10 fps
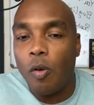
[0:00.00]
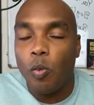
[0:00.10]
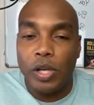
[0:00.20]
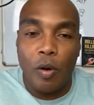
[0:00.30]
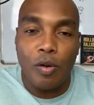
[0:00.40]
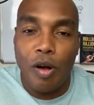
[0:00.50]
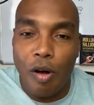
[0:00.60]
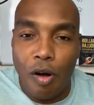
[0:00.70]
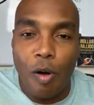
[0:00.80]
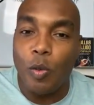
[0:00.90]
We don't
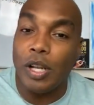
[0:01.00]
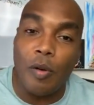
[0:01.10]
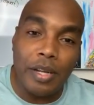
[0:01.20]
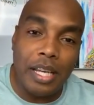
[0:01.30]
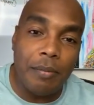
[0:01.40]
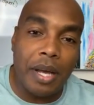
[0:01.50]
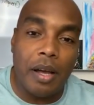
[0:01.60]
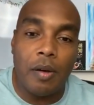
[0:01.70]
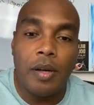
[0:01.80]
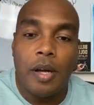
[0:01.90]
call. We don't
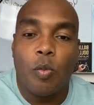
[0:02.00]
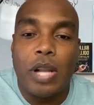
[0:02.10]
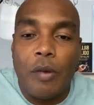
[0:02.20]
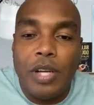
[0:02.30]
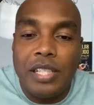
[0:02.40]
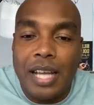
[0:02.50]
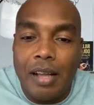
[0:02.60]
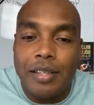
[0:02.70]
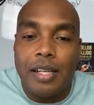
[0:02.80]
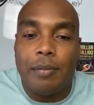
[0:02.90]
email. We're not reaching out
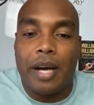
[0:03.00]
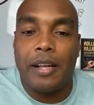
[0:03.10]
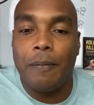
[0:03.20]
to anybody.